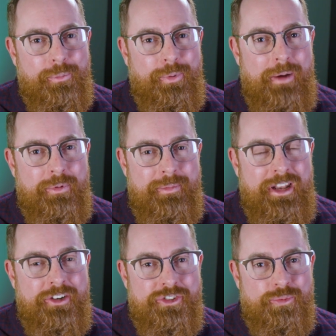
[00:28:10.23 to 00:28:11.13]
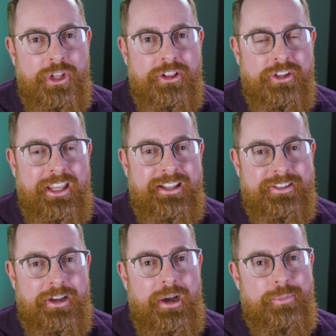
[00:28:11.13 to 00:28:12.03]
property managers really looking
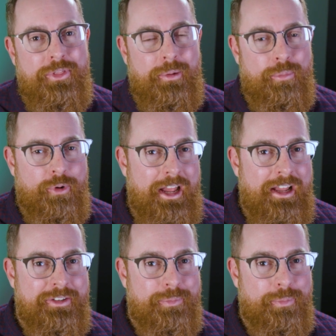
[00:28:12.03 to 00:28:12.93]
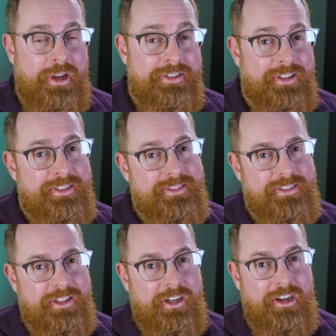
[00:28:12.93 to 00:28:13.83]
to up their brand
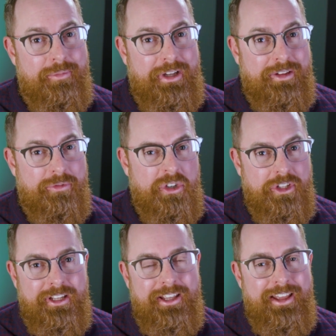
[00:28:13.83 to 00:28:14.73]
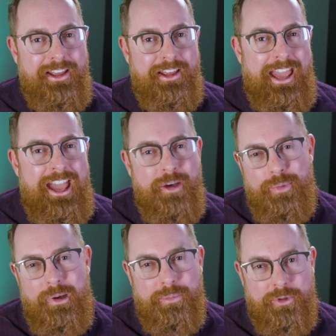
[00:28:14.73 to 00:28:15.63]
presence and really
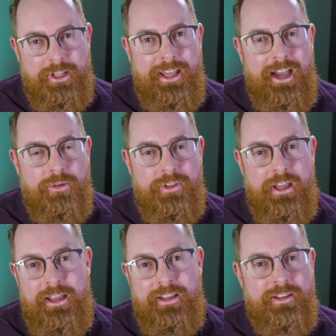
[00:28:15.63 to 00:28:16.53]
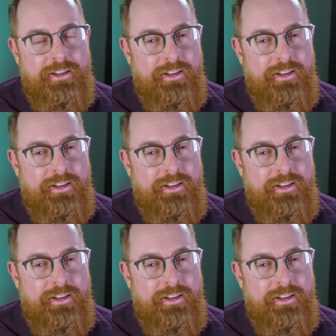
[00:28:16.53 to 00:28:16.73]
amp up like how they